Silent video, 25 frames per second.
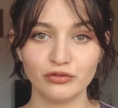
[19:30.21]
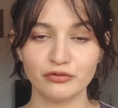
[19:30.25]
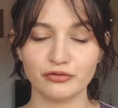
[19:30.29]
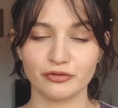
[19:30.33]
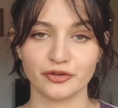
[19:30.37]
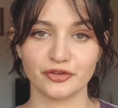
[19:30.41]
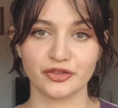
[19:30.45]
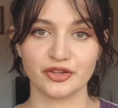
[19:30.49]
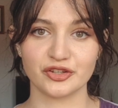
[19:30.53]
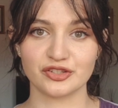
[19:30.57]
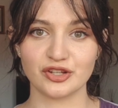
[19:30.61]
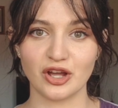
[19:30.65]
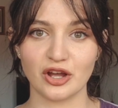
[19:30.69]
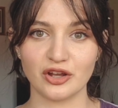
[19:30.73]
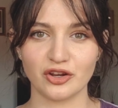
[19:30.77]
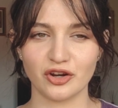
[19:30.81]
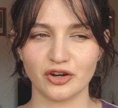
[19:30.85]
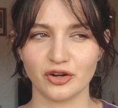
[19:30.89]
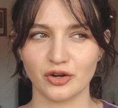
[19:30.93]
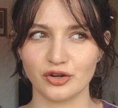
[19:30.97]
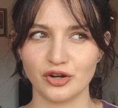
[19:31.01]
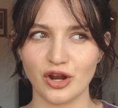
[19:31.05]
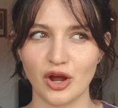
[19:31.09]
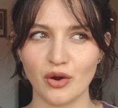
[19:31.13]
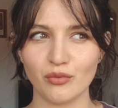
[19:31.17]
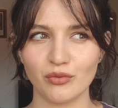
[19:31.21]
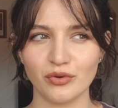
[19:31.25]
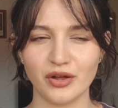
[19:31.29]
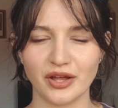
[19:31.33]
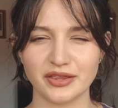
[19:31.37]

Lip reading: for the sock yarn, not wool.